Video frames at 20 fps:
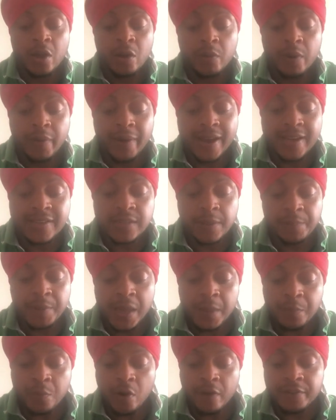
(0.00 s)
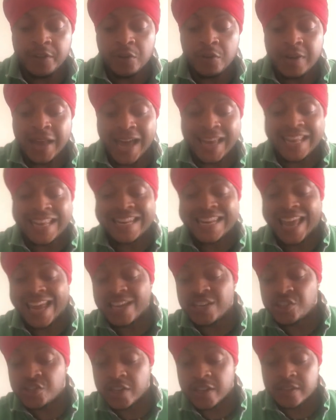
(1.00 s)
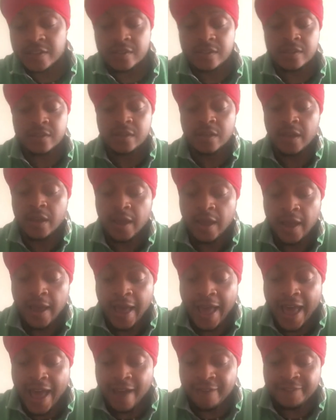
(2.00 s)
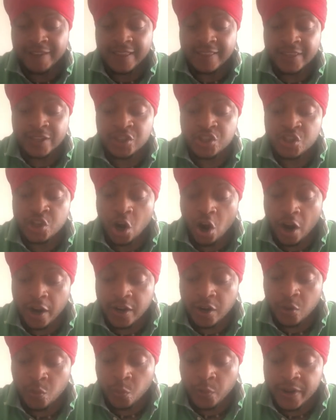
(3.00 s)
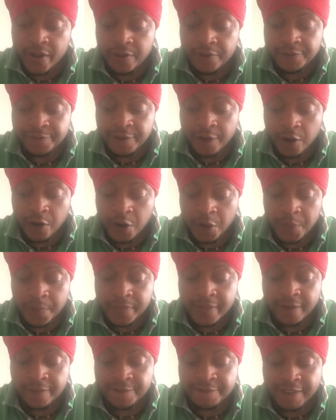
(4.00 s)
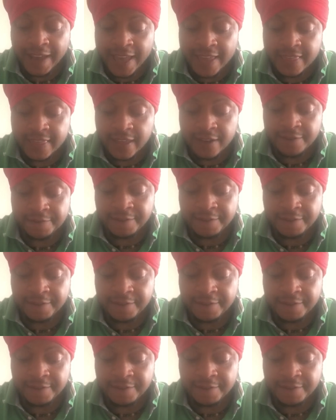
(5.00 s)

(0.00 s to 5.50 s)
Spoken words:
Whereas the people of the United Nations have in the Charter reaffirmed their faith in